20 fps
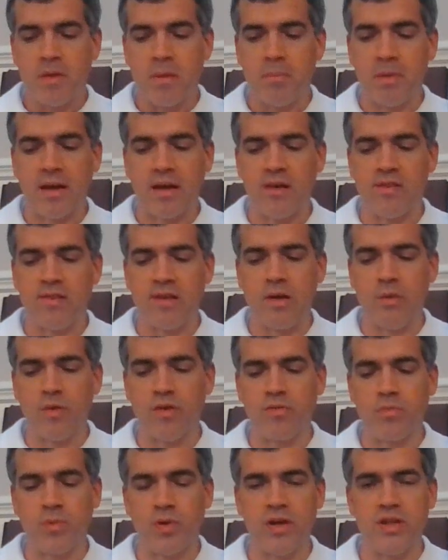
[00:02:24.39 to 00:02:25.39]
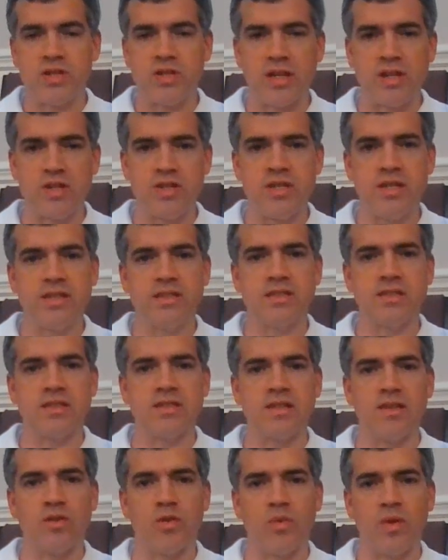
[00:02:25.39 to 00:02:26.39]
because he was preaching
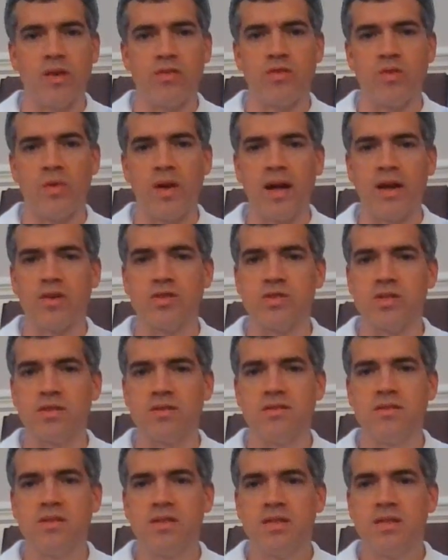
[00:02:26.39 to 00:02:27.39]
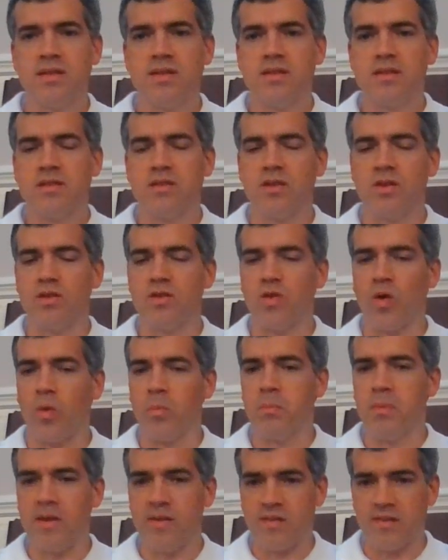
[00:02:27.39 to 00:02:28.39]
Jesus and the resurrection. No,
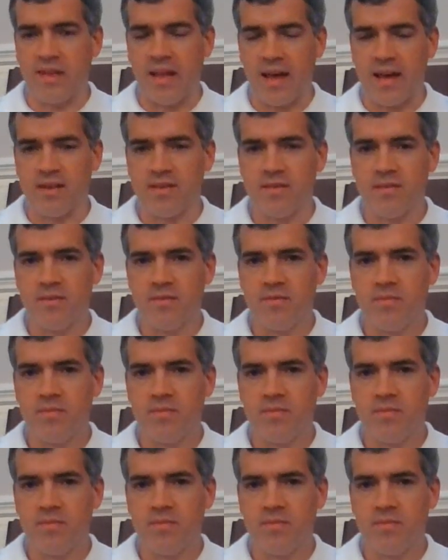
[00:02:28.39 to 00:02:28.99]
don't miss that.